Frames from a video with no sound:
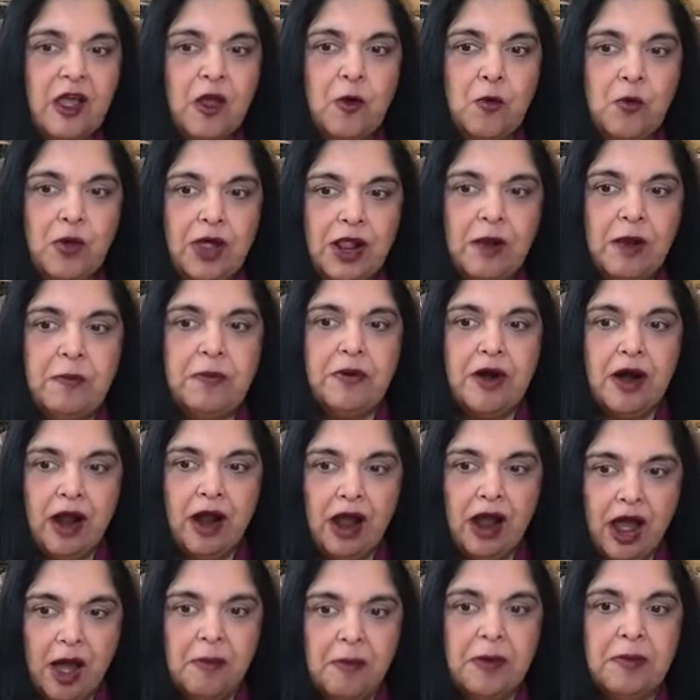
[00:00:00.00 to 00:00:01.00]
will
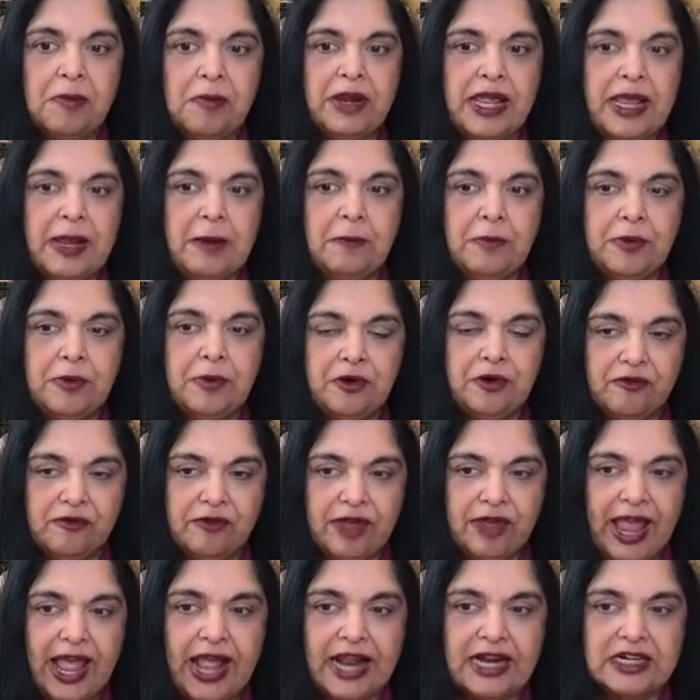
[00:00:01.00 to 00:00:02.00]
probably
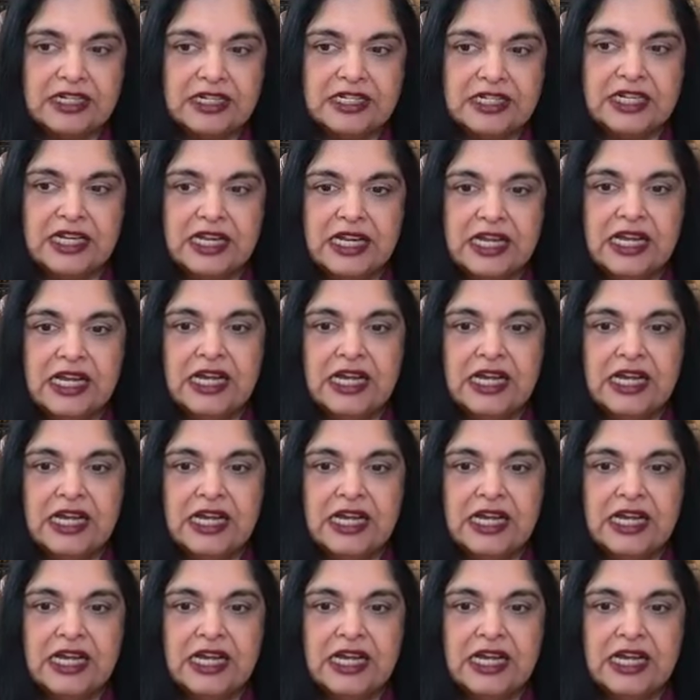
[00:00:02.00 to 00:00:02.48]
prevent